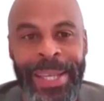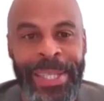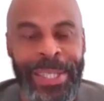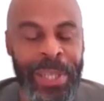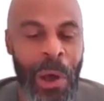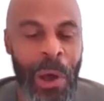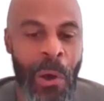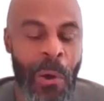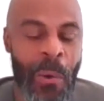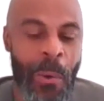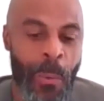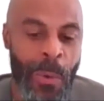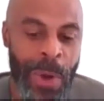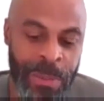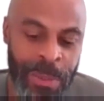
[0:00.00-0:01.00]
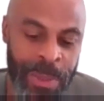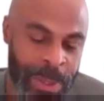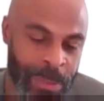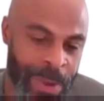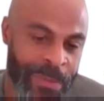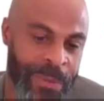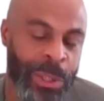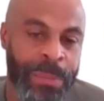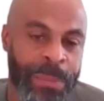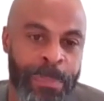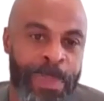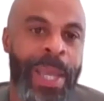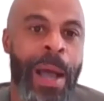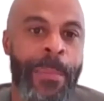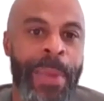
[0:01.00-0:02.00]
So with, with
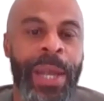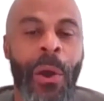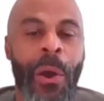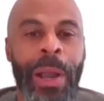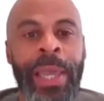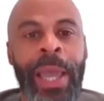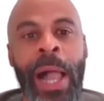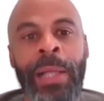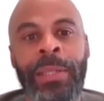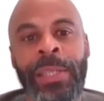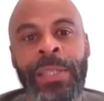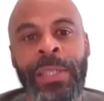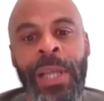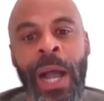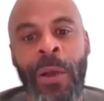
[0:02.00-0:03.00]
becoming an archaeologist,